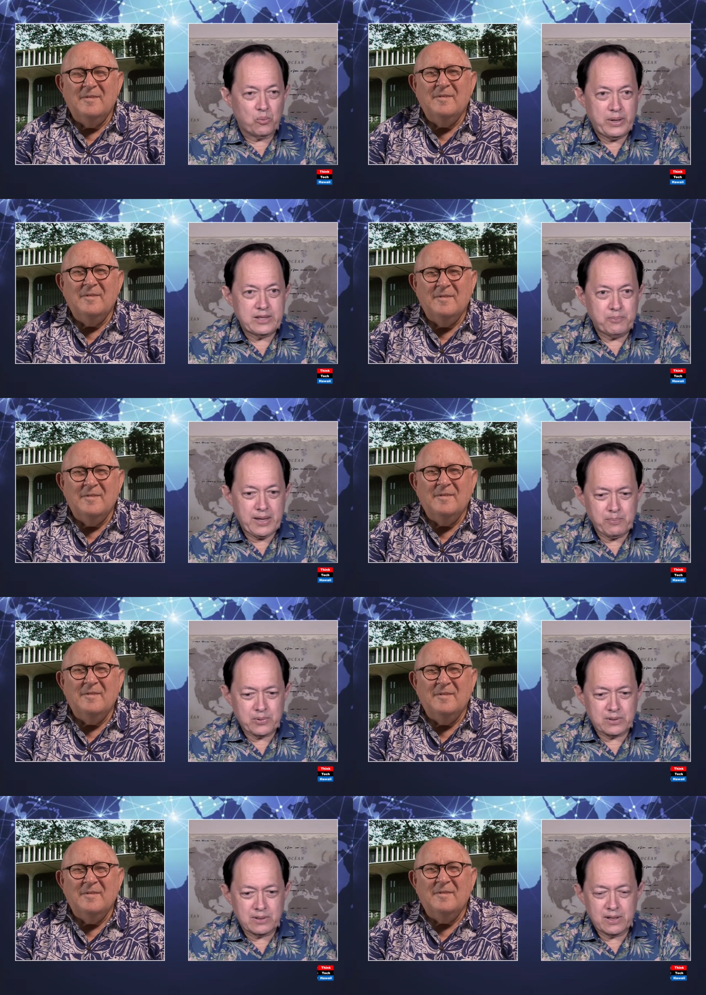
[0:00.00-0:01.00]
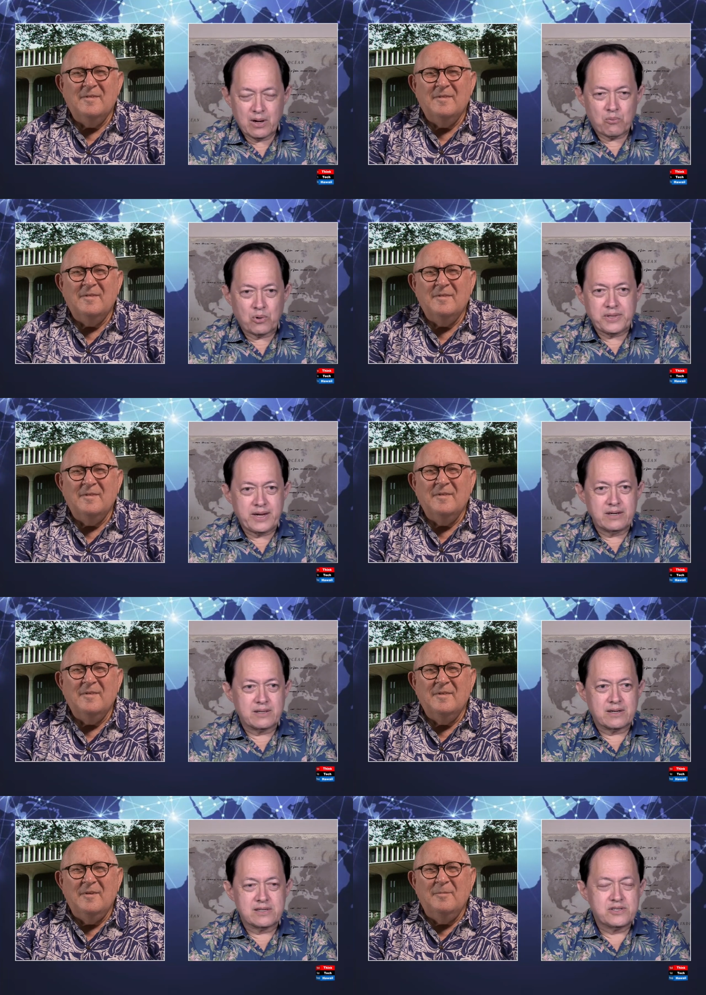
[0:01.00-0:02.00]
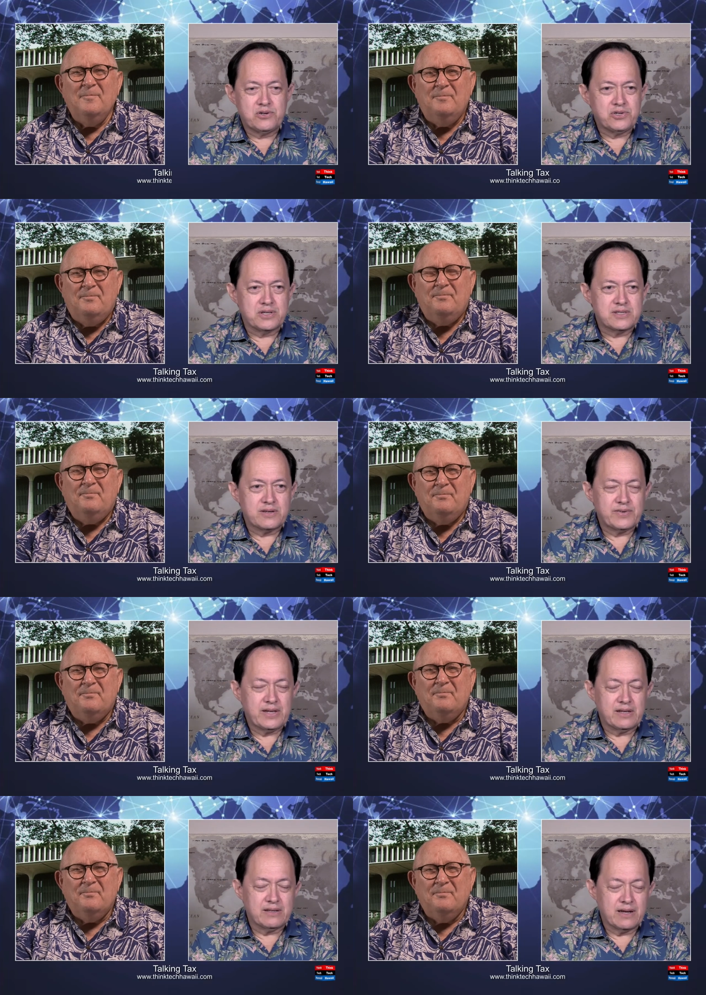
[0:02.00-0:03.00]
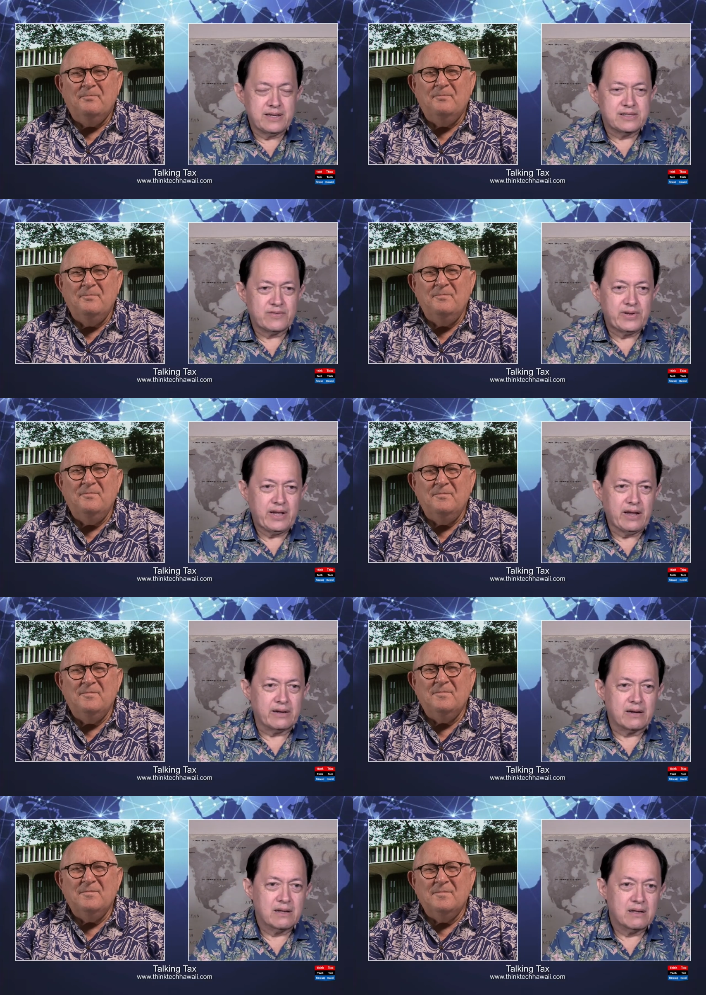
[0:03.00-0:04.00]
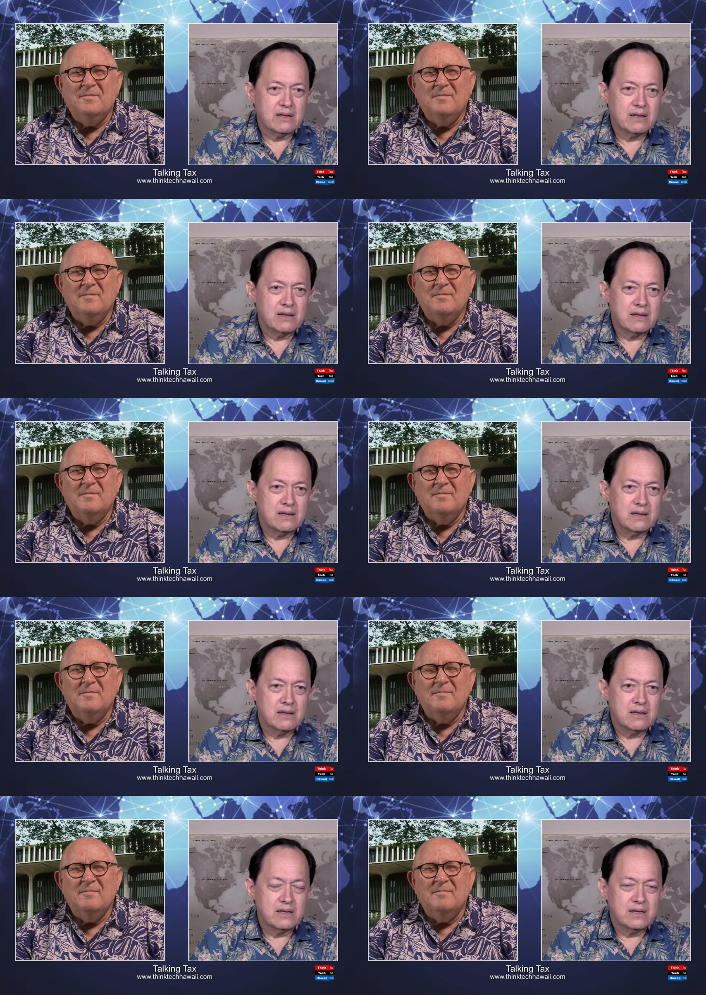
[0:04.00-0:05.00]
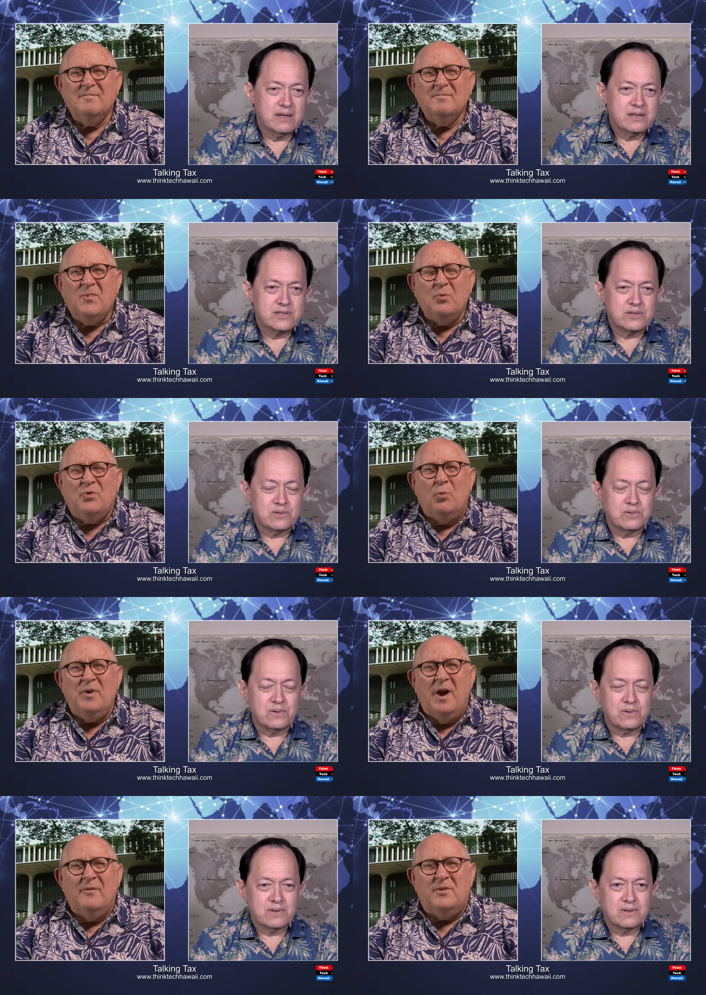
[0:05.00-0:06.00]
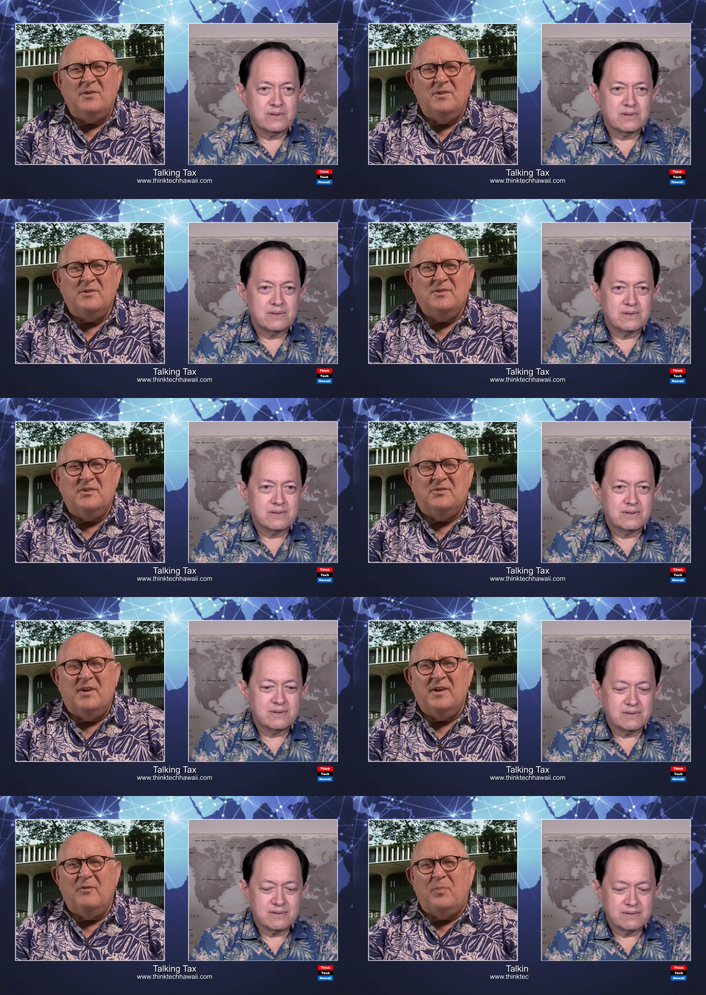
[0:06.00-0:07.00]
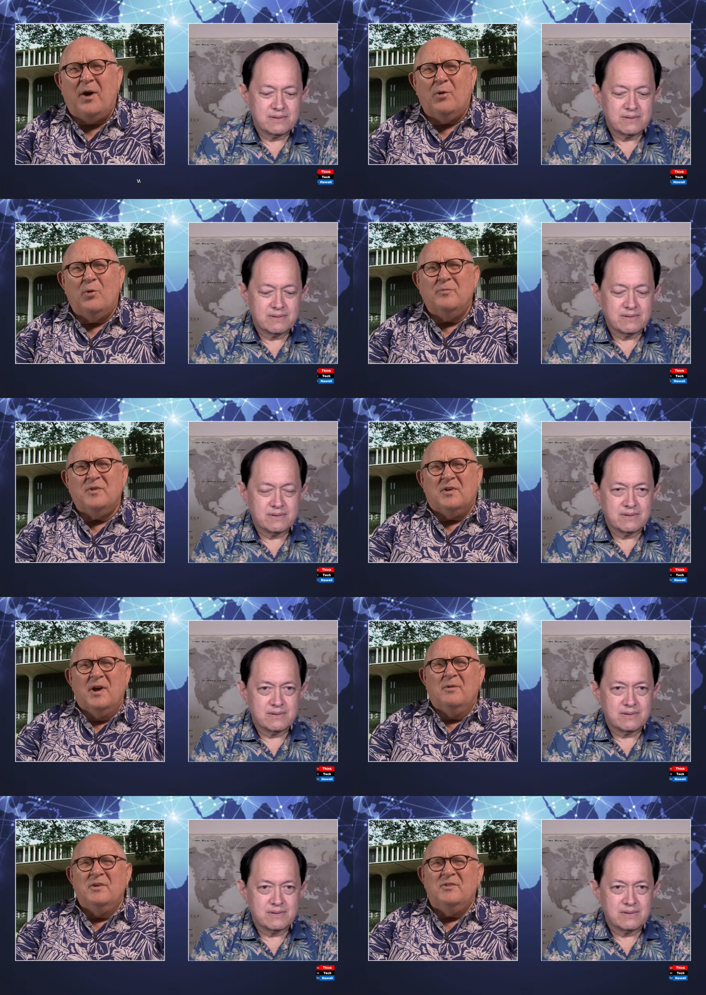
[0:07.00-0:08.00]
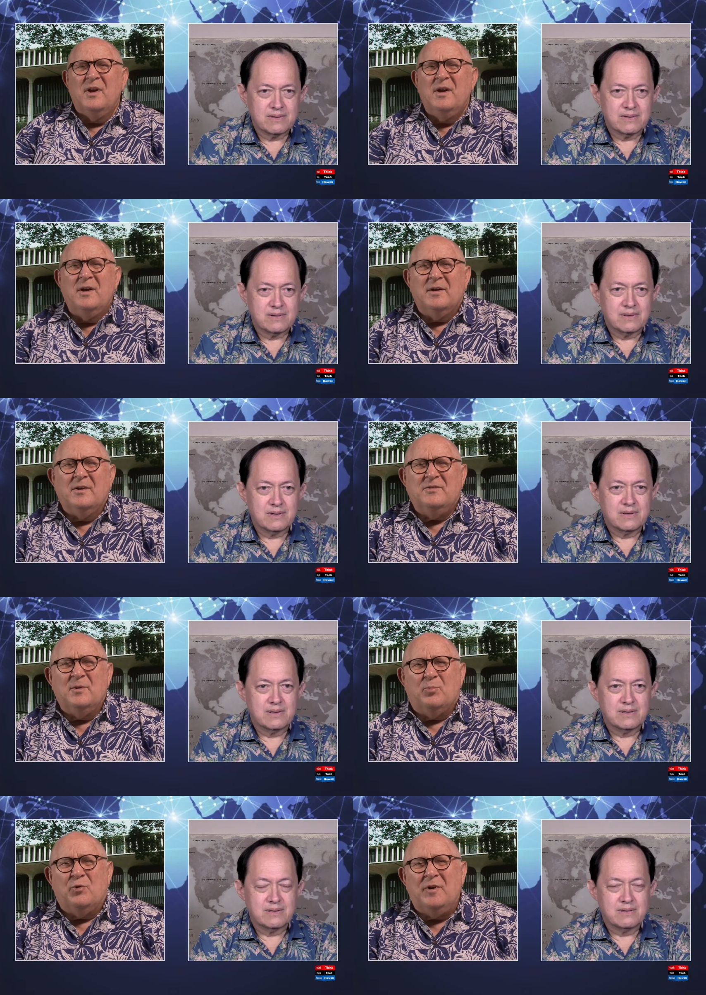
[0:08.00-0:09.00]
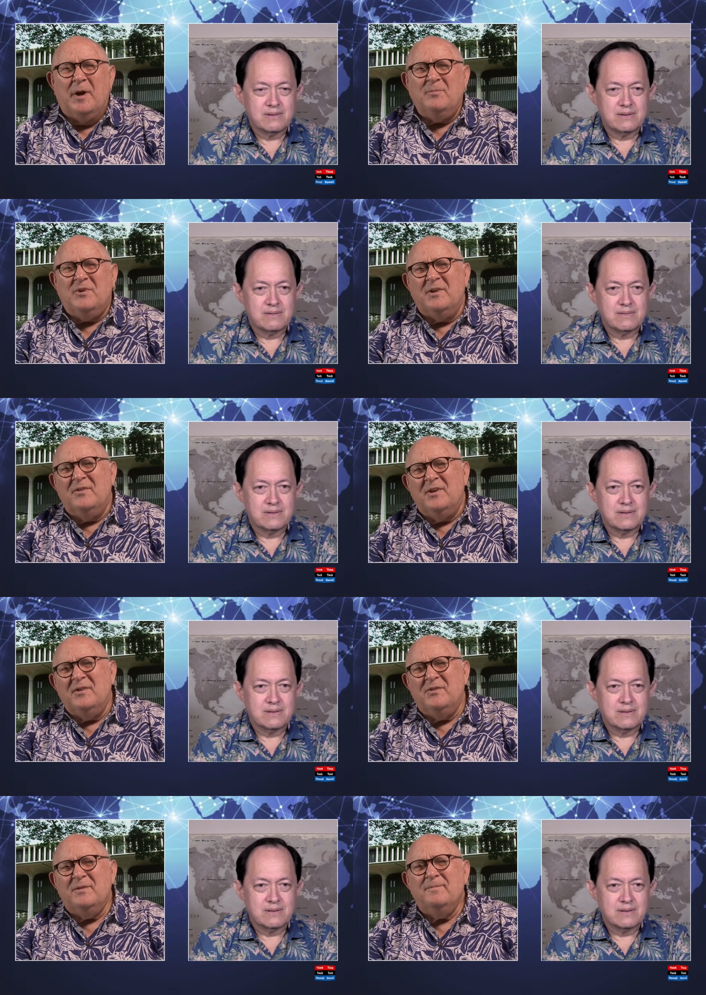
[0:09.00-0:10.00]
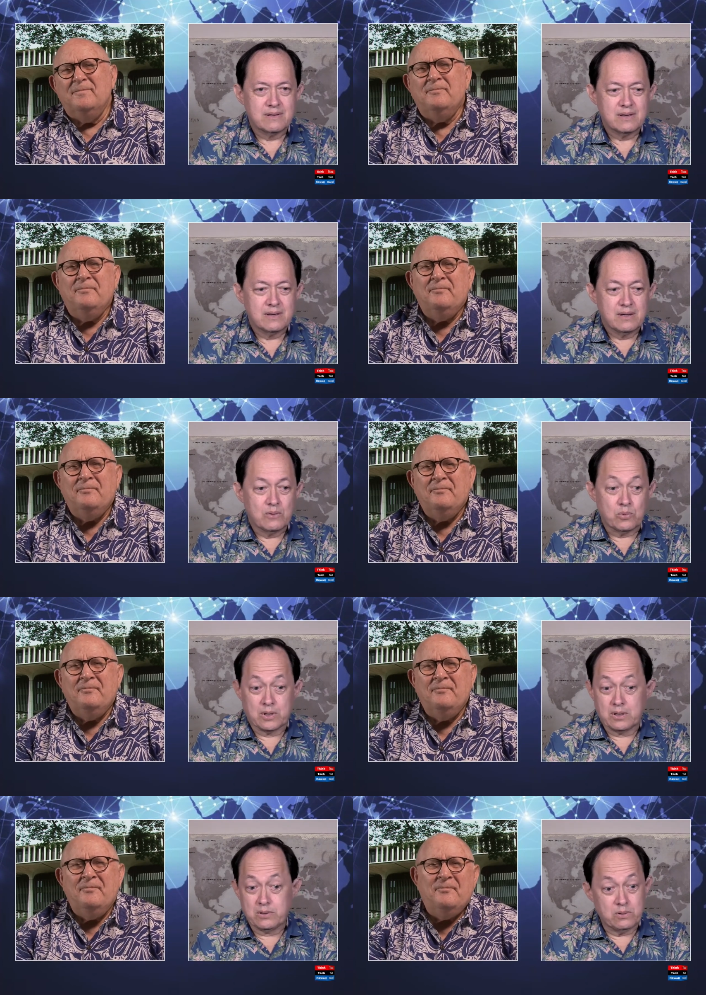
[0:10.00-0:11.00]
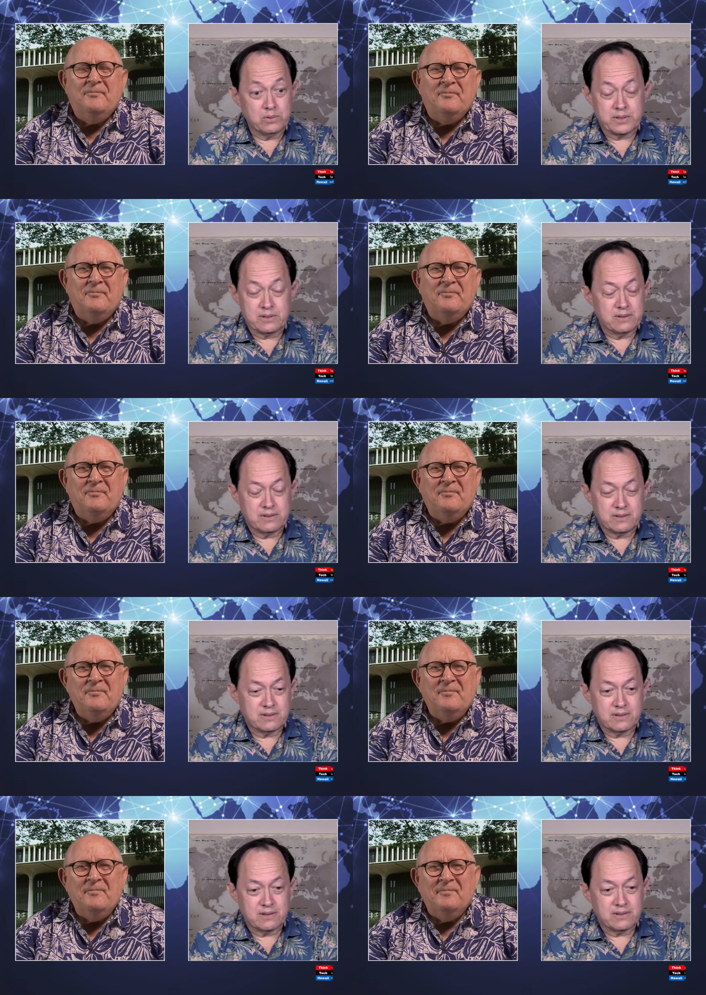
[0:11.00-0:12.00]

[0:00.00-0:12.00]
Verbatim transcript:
Speaker 1: we the people wrote that into the Constitution in 1978. So don't we have
Speaker 2: doesn't the state have power over the counties? Doesn't it preempt on things?
Speaker 1: Well, no. The the,